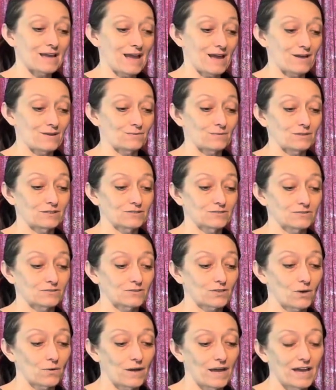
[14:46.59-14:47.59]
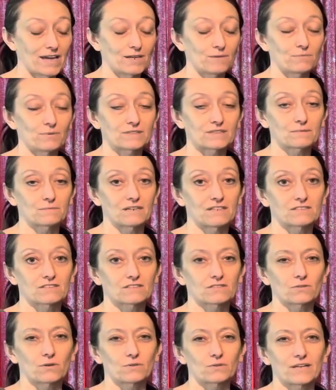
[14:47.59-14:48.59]
and we'll go ahead and put them under
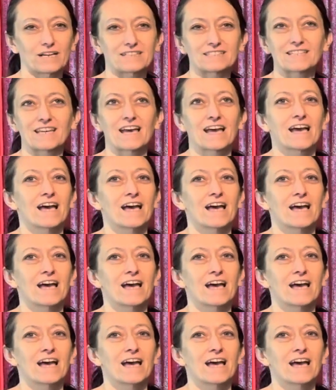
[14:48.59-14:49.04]
grow lights.